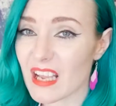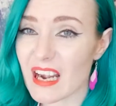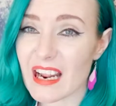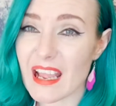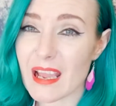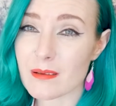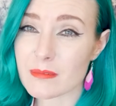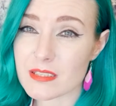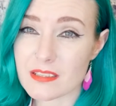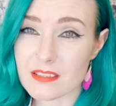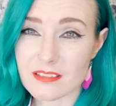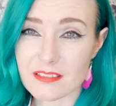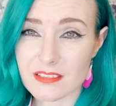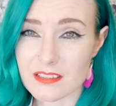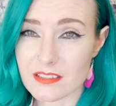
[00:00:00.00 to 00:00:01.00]
And I
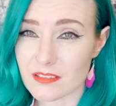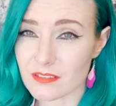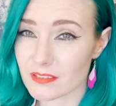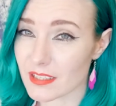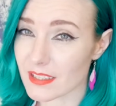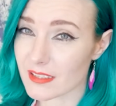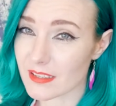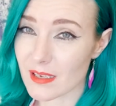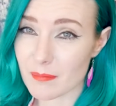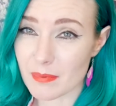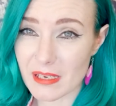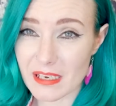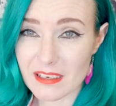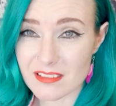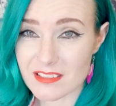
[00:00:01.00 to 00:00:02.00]
absolutely don't like that
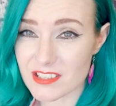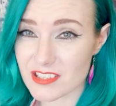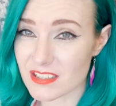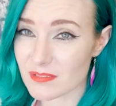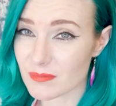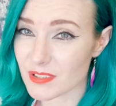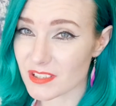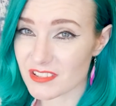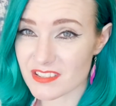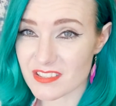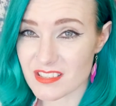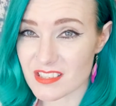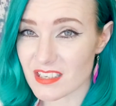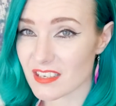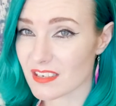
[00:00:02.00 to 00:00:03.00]
packaging where you
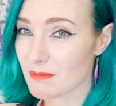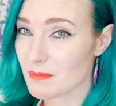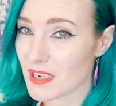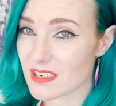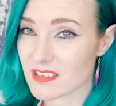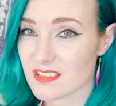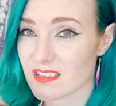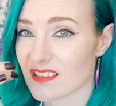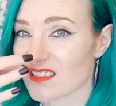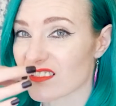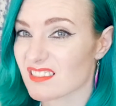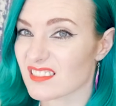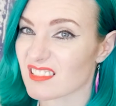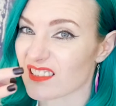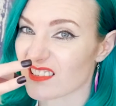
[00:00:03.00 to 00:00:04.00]
just kind of mash it
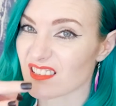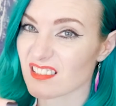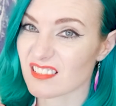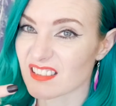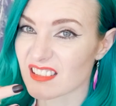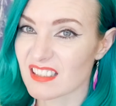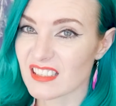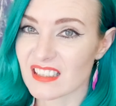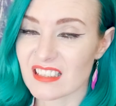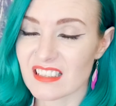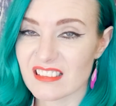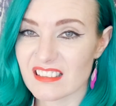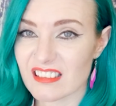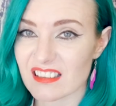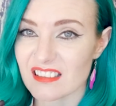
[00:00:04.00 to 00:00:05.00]
all in here
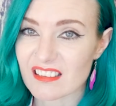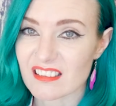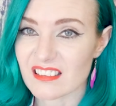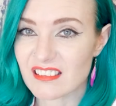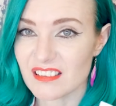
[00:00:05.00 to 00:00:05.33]
getting it